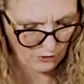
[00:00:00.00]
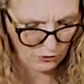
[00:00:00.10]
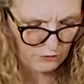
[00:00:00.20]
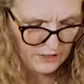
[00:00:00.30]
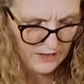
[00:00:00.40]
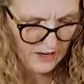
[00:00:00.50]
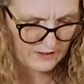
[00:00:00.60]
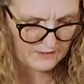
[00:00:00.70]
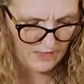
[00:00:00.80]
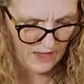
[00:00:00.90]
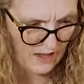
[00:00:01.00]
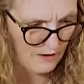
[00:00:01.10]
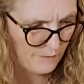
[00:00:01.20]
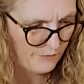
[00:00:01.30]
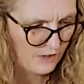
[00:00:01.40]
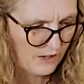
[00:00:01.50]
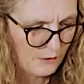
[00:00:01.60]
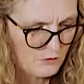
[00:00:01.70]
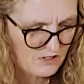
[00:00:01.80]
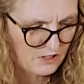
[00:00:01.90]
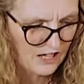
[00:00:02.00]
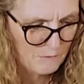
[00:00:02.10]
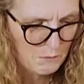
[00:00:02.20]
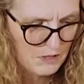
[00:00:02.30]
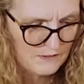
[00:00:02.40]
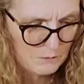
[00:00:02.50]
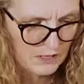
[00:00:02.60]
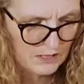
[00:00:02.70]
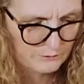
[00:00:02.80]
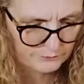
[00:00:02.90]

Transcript: layers there, and I'm just going to get my mincemeat